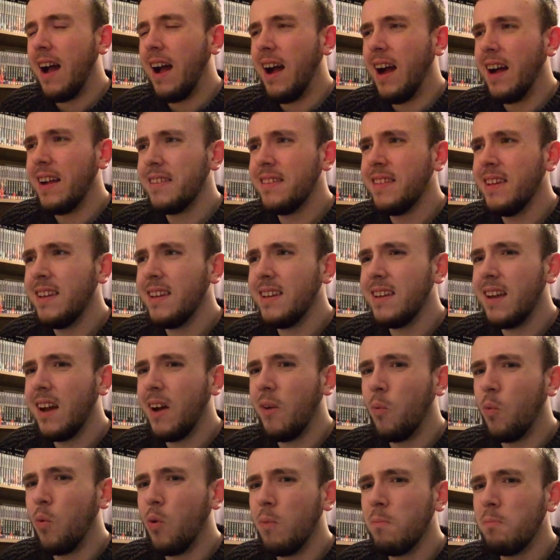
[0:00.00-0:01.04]
I think
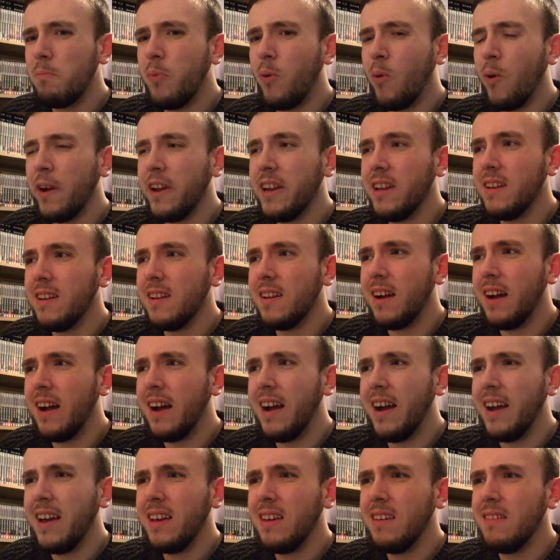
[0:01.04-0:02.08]
at one point
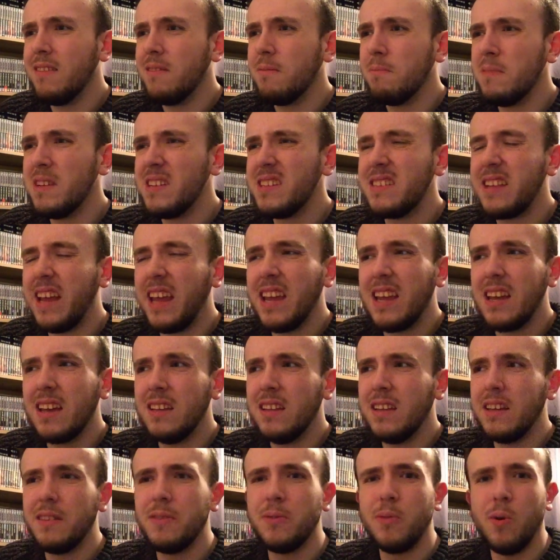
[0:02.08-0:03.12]
I
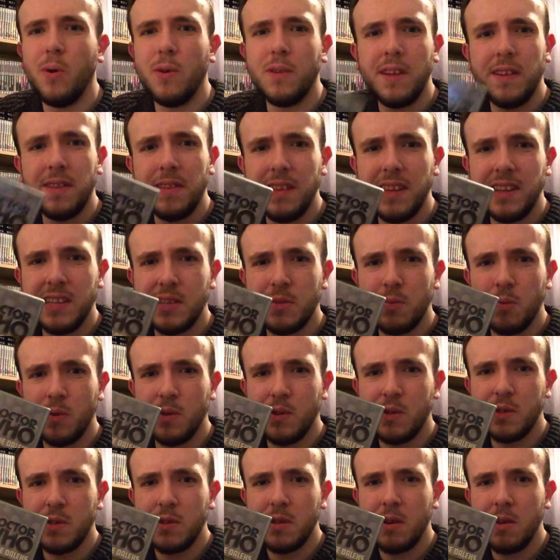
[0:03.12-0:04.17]
mistakenly thought that this
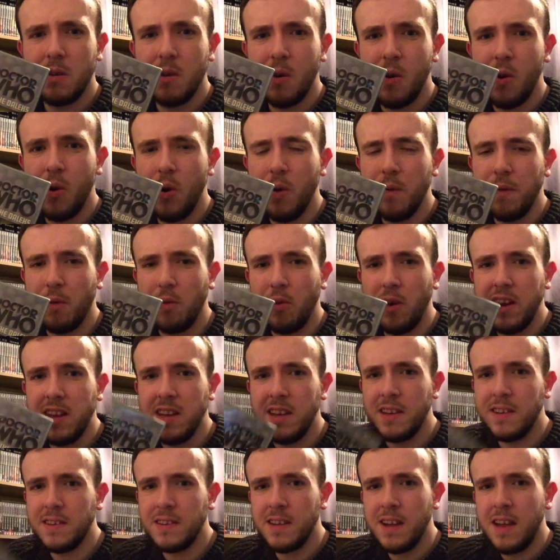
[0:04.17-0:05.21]
was
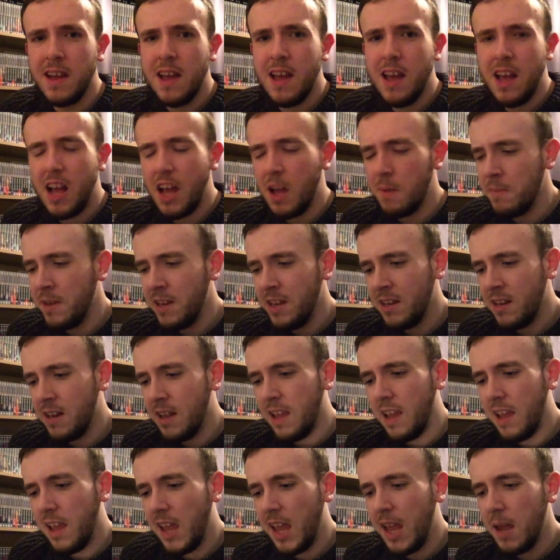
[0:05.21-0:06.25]
overrated. I mean,
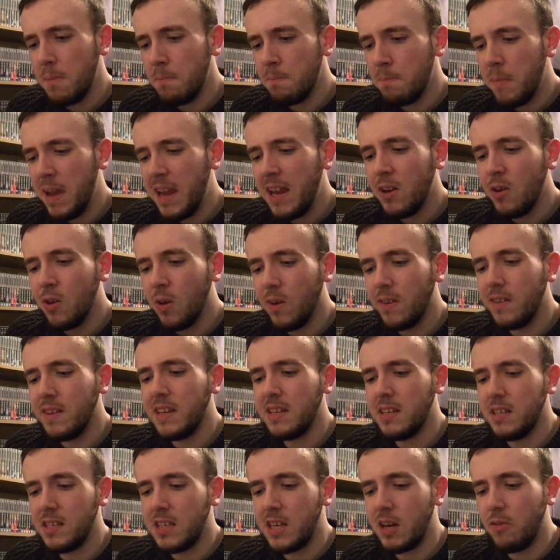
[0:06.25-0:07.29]
it may not
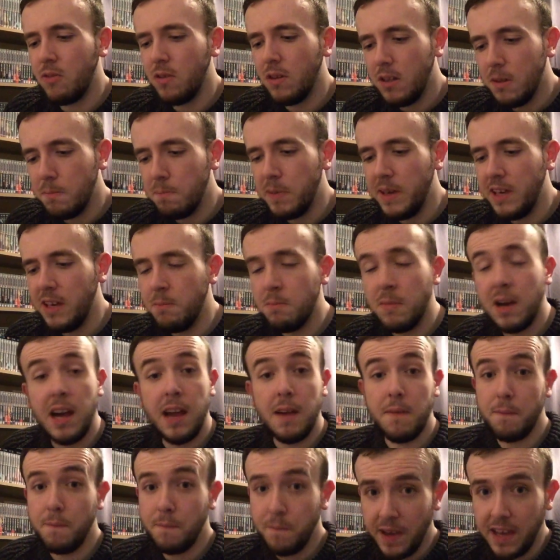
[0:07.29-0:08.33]
necessarily be my
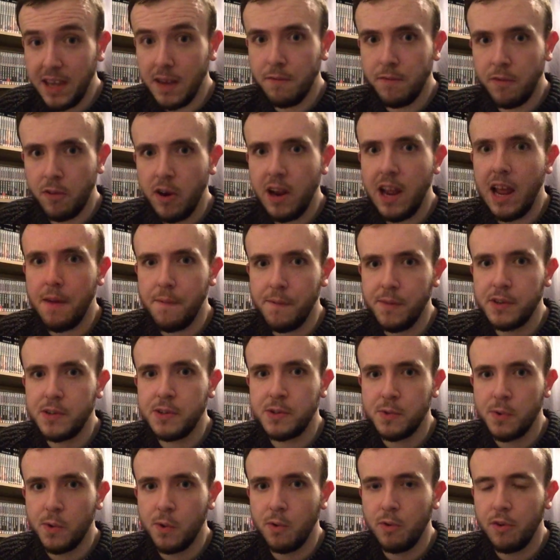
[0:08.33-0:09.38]
favourite ever
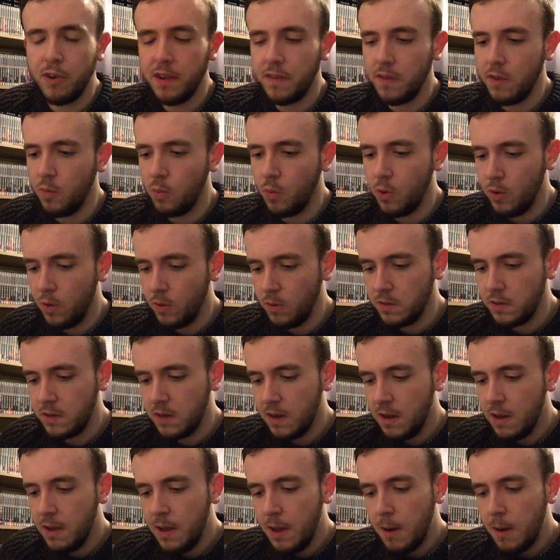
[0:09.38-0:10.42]
story in the world,
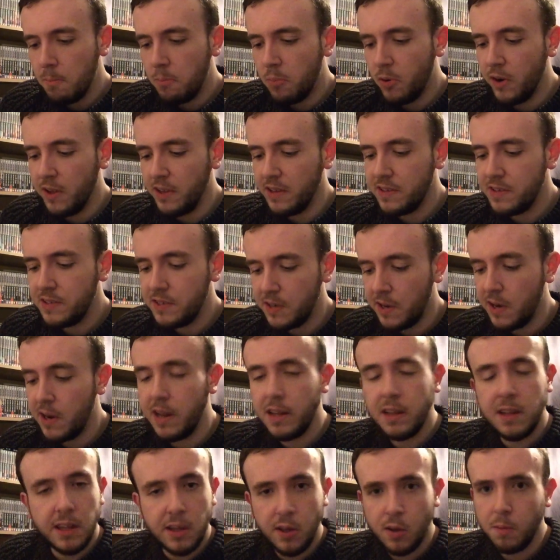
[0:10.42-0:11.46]
but it's
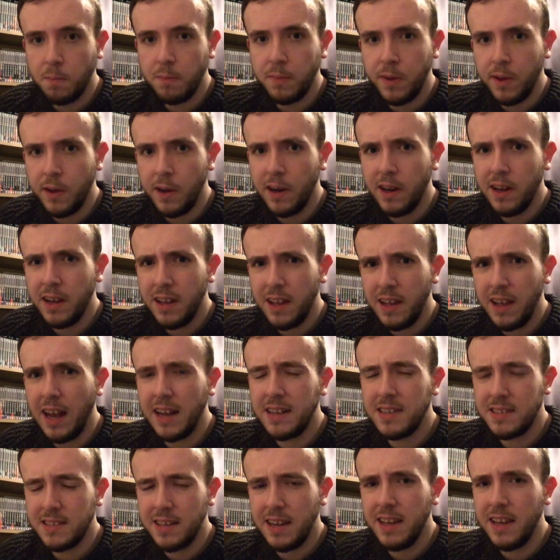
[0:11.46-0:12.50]
certainly up there.
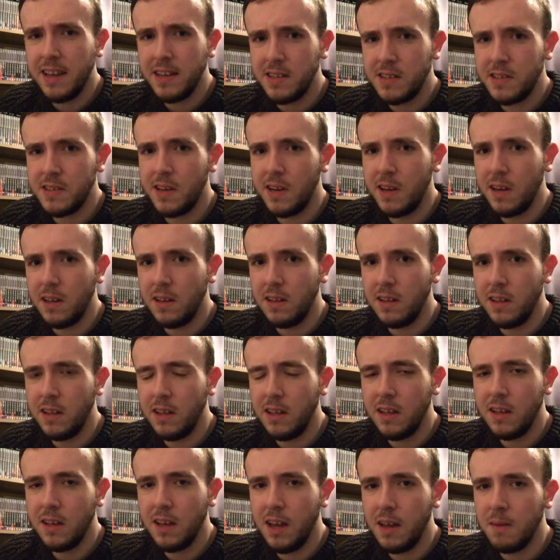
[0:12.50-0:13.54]
I'd say it's
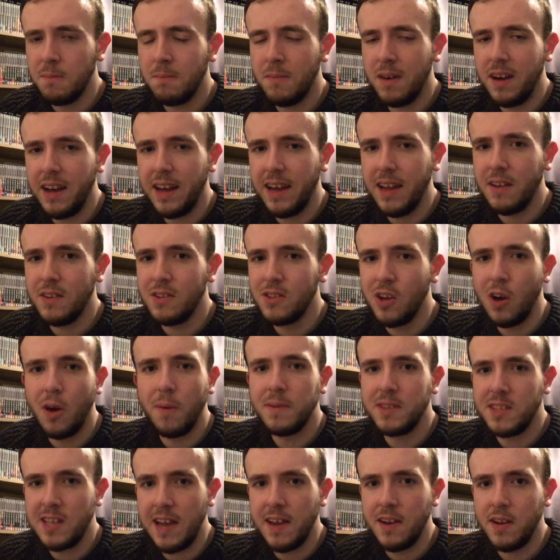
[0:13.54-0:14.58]
certainly in my
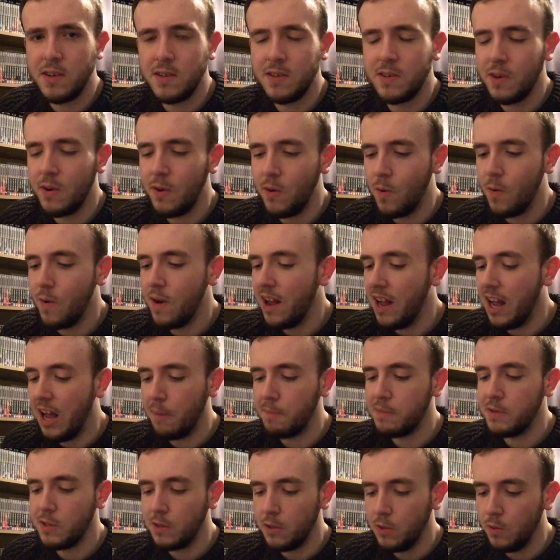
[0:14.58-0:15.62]
top 10 or so,
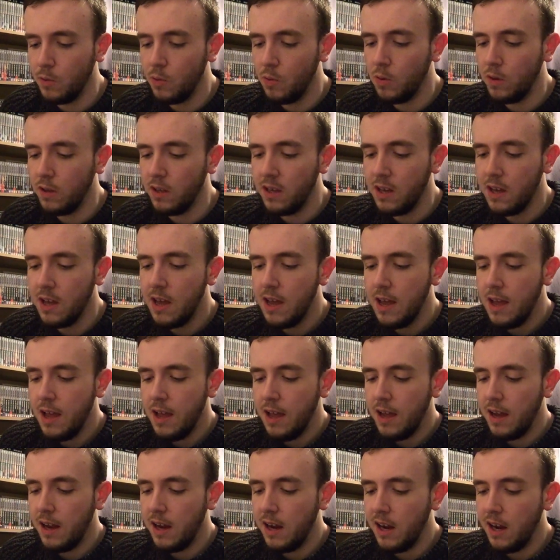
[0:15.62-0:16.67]
absolutely.
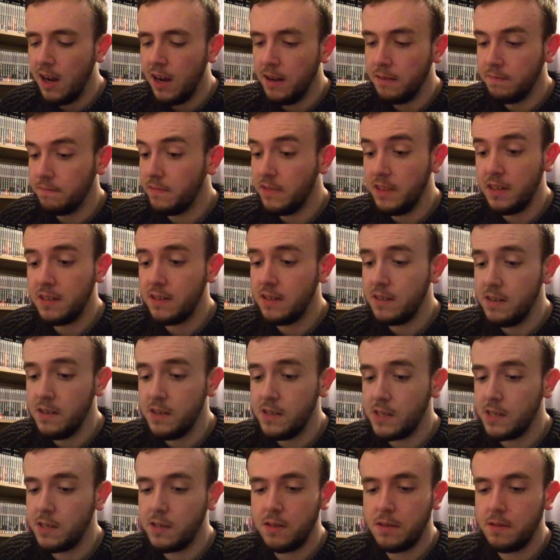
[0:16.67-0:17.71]
This
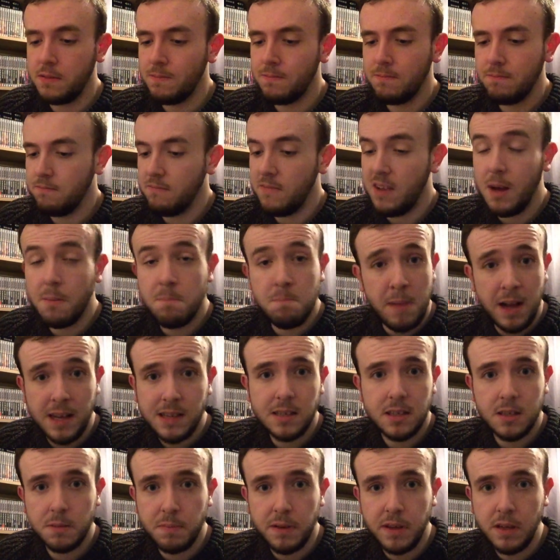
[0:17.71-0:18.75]
is a
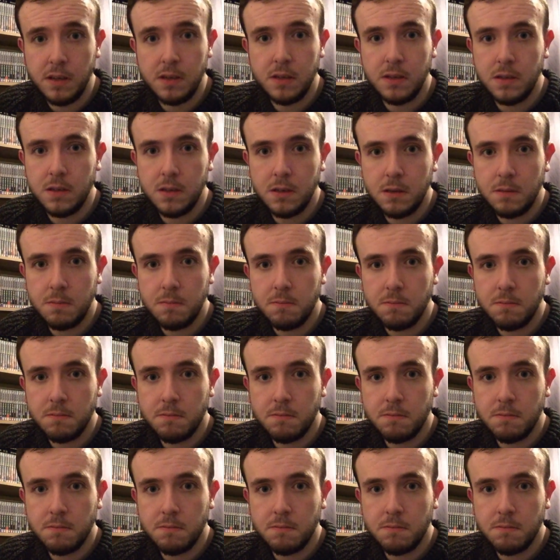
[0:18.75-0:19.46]
masterpiece.